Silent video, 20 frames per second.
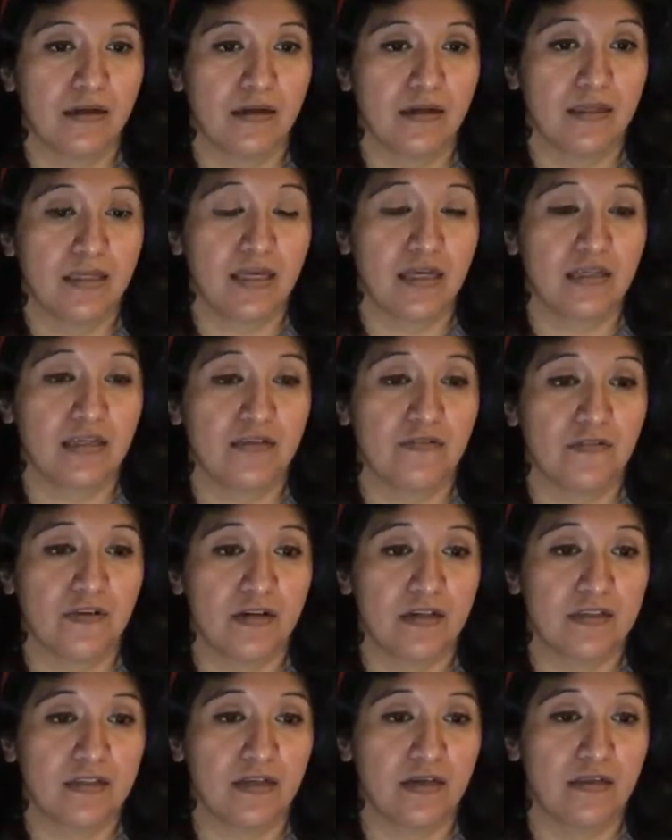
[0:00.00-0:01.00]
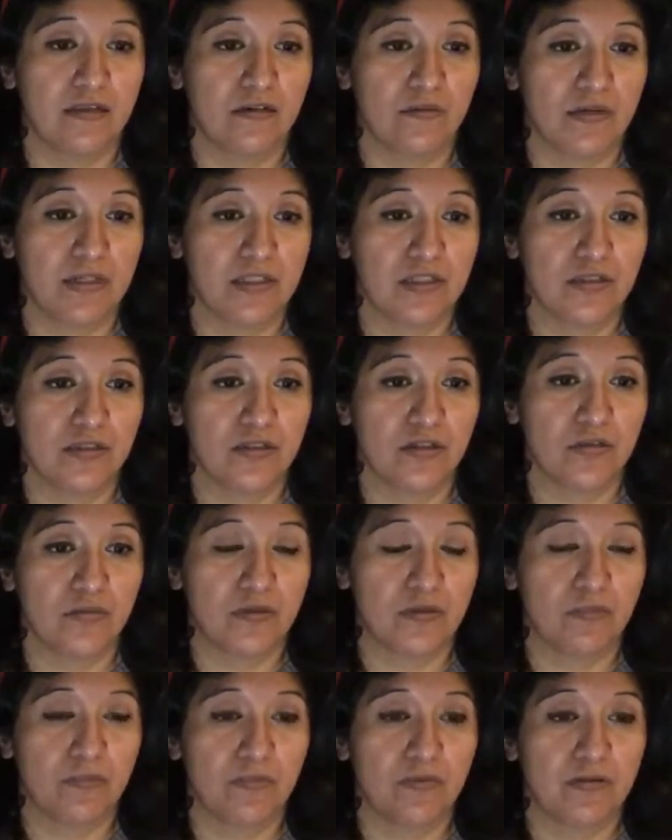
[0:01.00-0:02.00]
Yeah, gift cards are the way to go
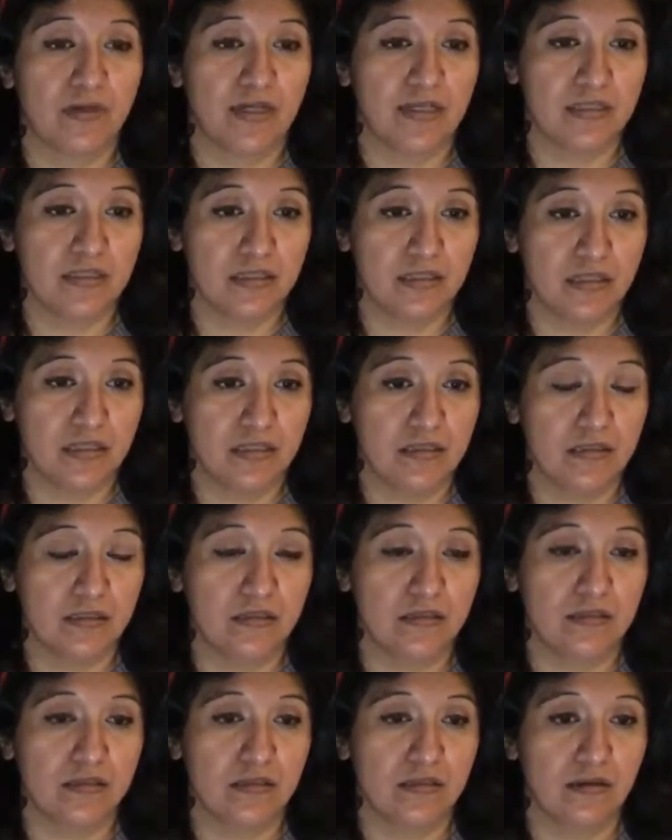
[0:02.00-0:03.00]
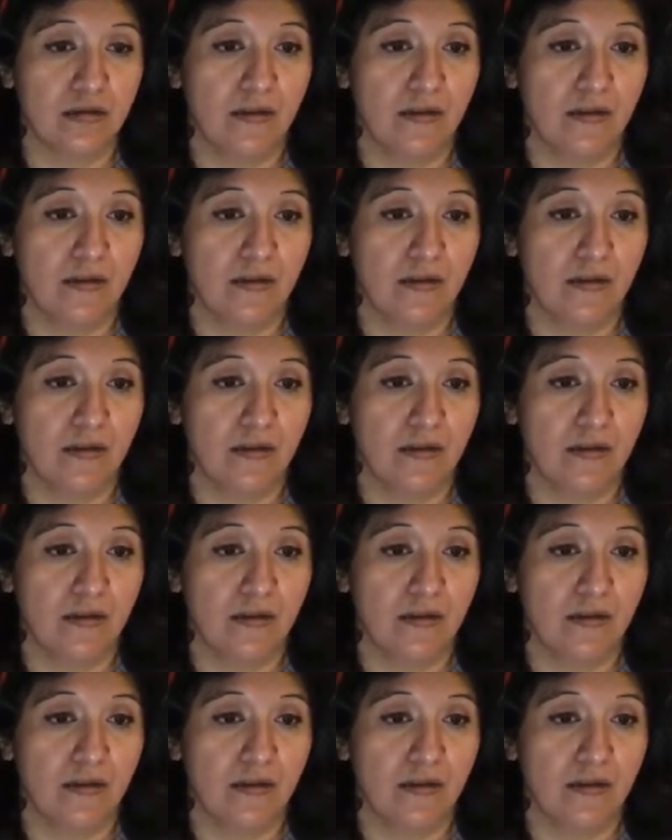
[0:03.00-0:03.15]
with presents.